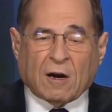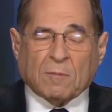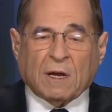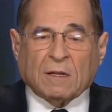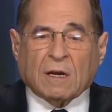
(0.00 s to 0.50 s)

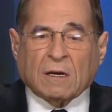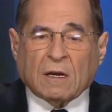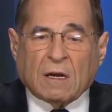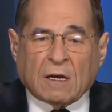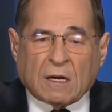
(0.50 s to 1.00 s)
Our
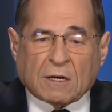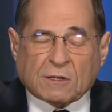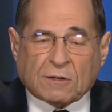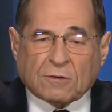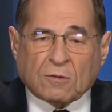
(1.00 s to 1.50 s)
mandate
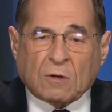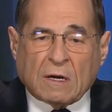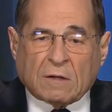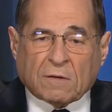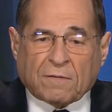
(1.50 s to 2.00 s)
is to
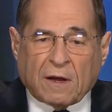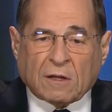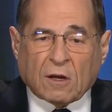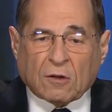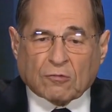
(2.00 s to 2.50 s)

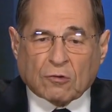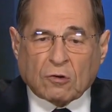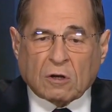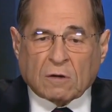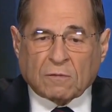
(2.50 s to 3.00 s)
defend the
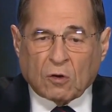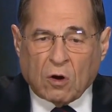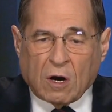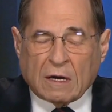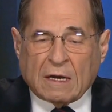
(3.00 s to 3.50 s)
rule of
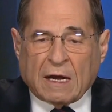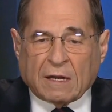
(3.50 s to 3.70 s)
law